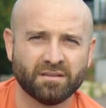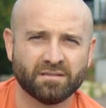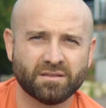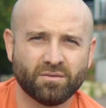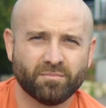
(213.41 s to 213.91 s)

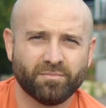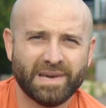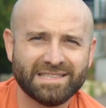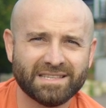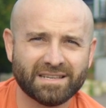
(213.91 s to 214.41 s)
So
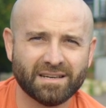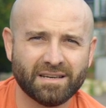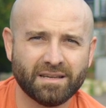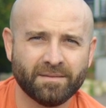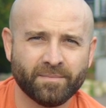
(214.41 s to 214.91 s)

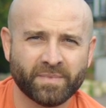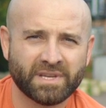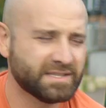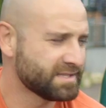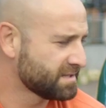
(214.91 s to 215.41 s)
basically
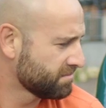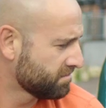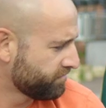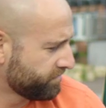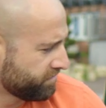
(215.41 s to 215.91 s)
it's
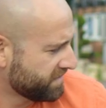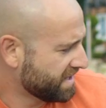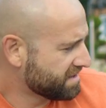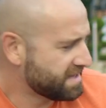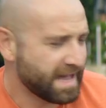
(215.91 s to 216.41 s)

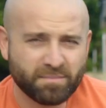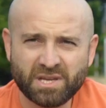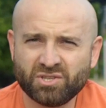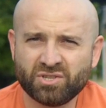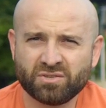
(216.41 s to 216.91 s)
a
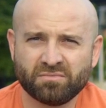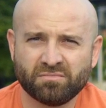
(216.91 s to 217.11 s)
damage